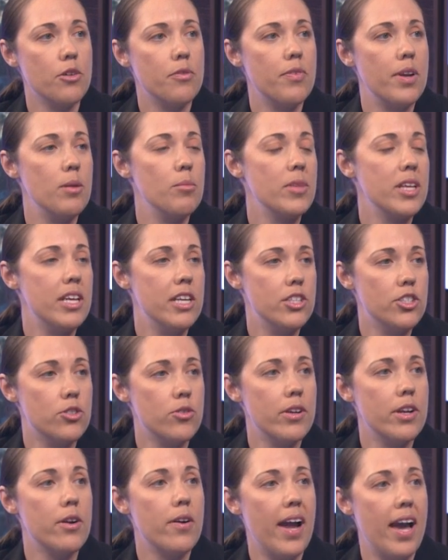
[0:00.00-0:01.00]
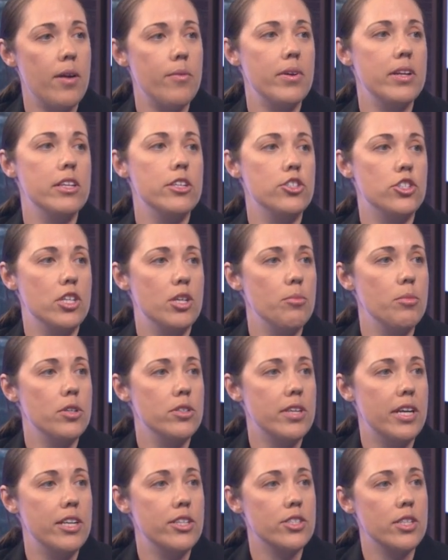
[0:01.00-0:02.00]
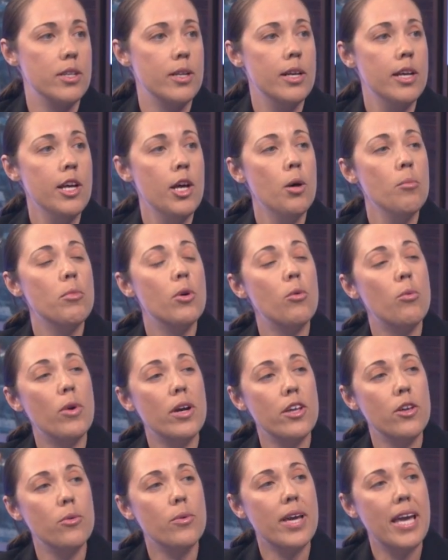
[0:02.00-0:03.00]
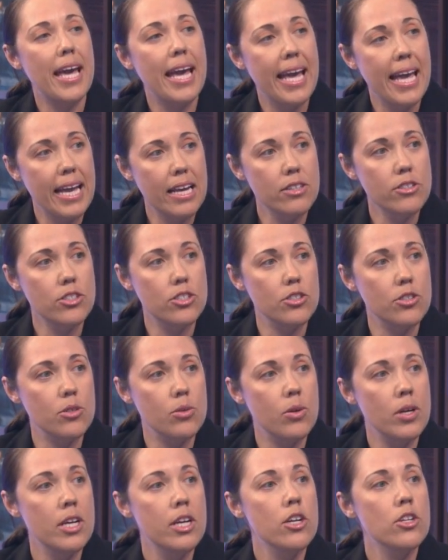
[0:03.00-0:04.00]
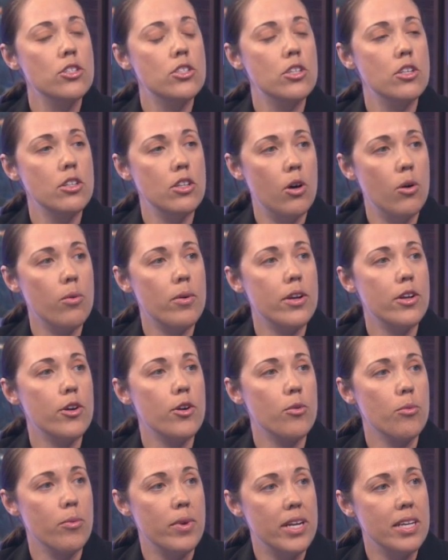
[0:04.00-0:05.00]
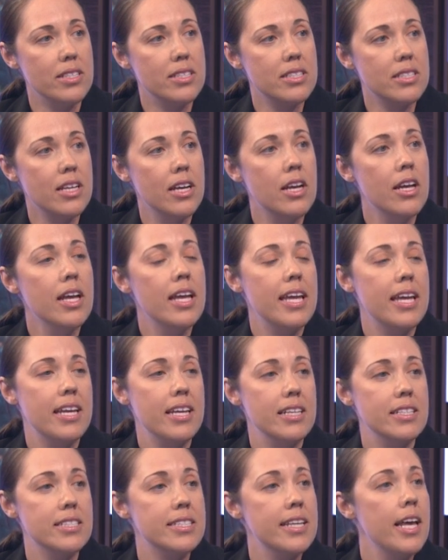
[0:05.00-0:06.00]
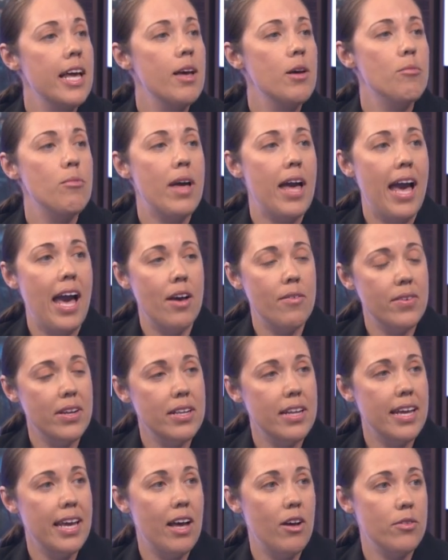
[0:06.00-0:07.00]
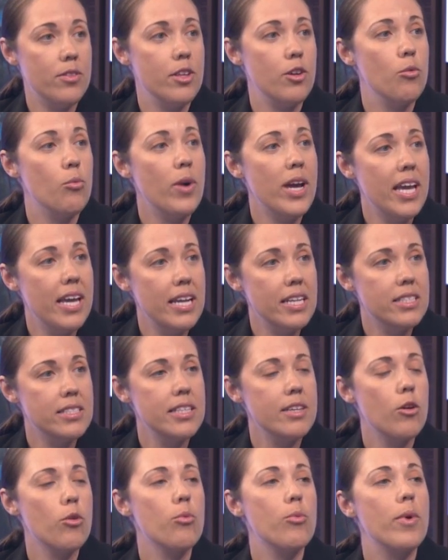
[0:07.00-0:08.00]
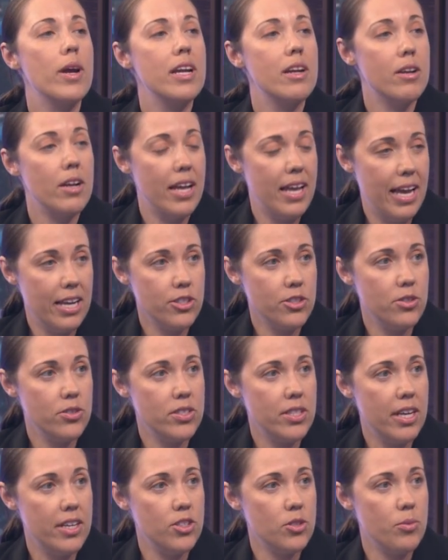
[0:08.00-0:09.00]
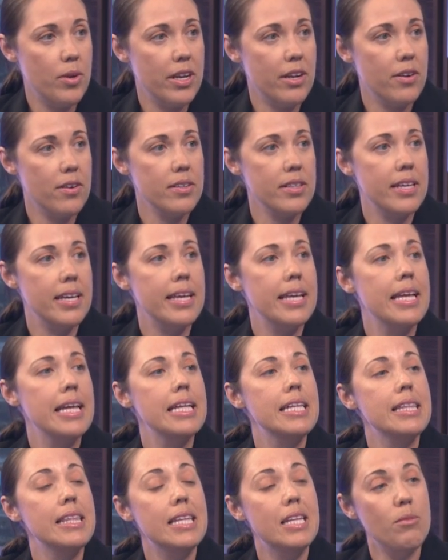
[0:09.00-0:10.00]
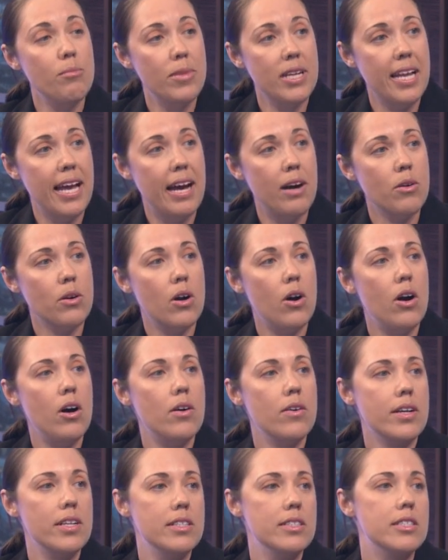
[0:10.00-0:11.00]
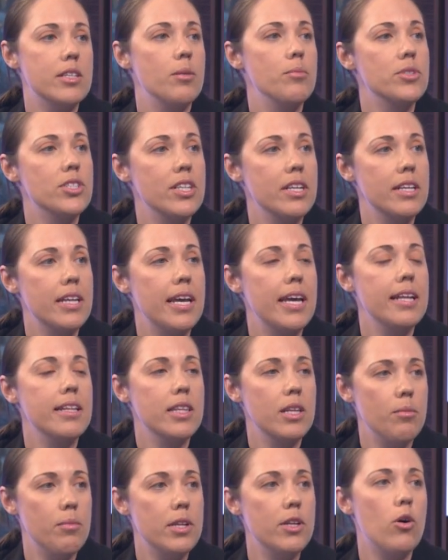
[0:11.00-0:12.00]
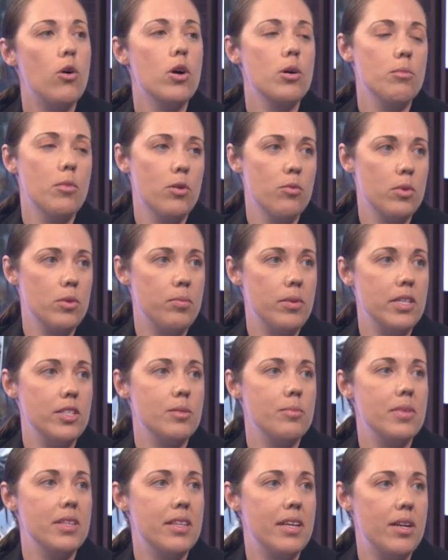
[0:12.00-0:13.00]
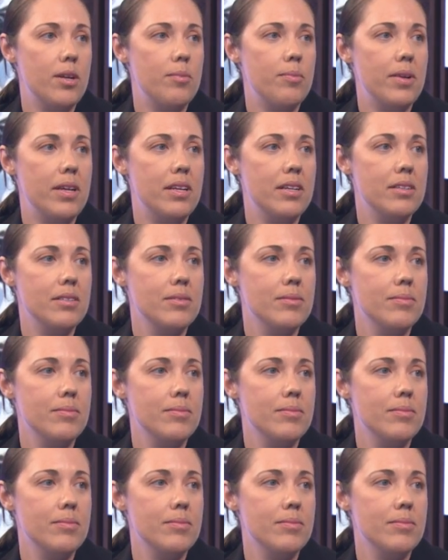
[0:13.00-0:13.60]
or family history or having a gene mutation. But what you can do to lower your risk is having a healthy weight, re exercise regularly, limit alcohol consumption, and limit hormone replacement therapy.